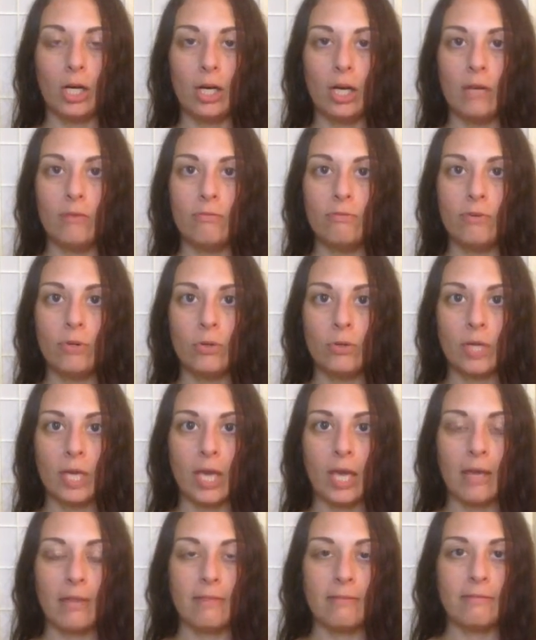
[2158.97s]

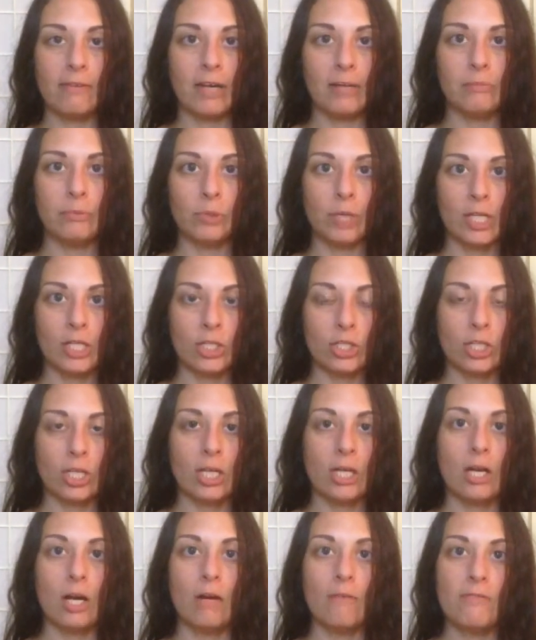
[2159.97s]
invoking the
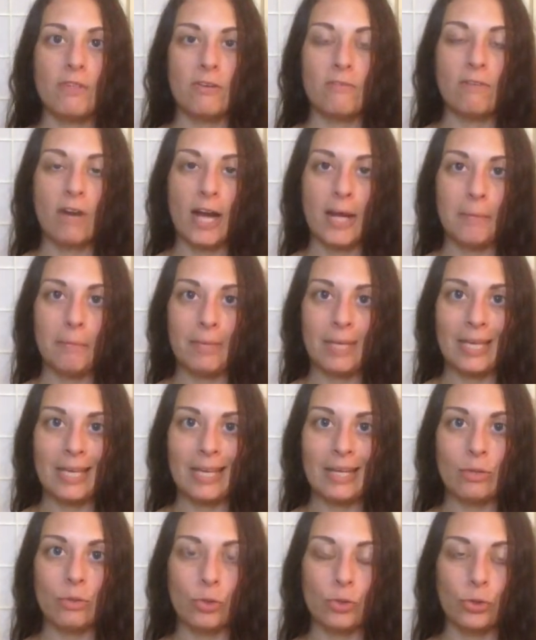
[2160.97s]
vibration of the divine
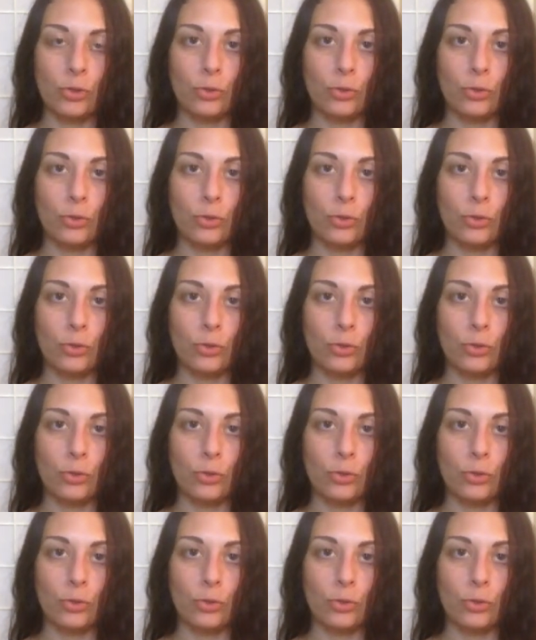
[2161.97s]
being or the